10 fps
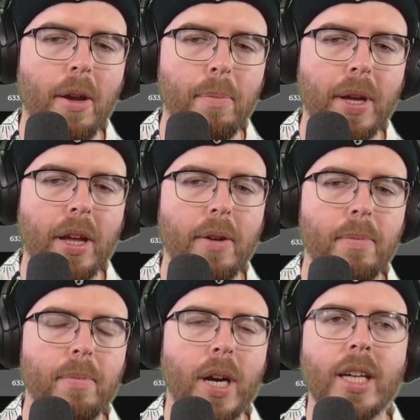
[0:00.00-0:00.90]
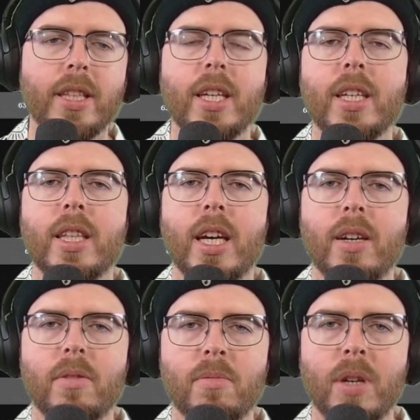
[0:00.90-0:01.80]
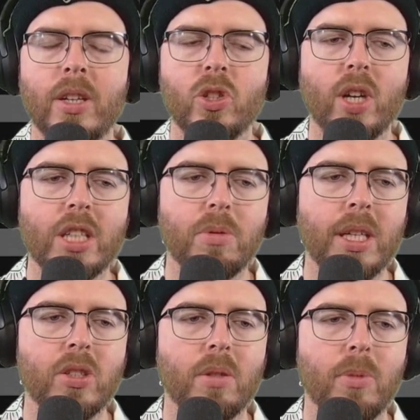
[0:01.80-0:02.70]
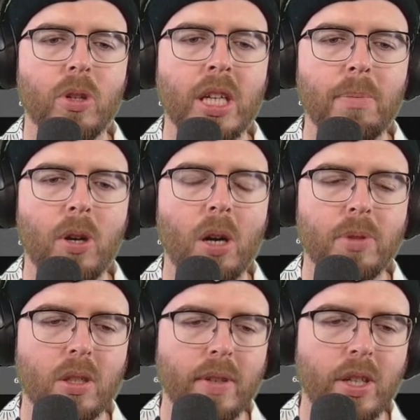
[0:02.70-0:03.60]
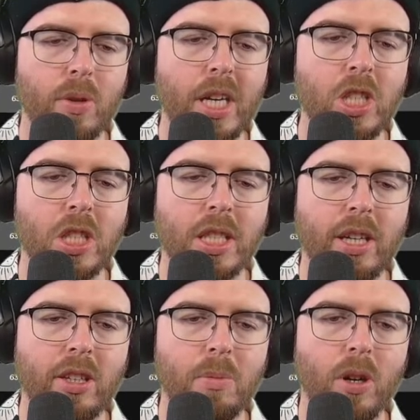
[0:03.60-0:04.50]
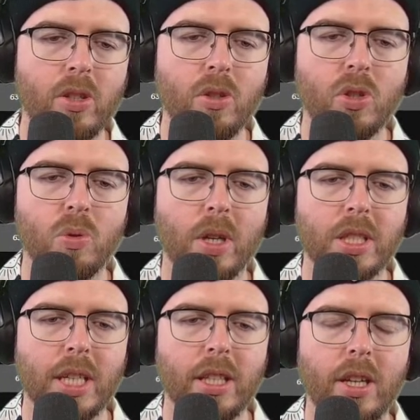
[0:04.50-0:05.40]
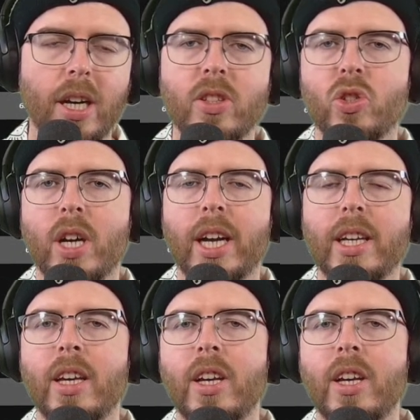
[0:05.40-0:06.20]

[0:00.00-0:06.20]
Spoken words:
But I think that in the tracks we had sort of more hip hop sort of iterations there, and the more unusual ones like the 9th track,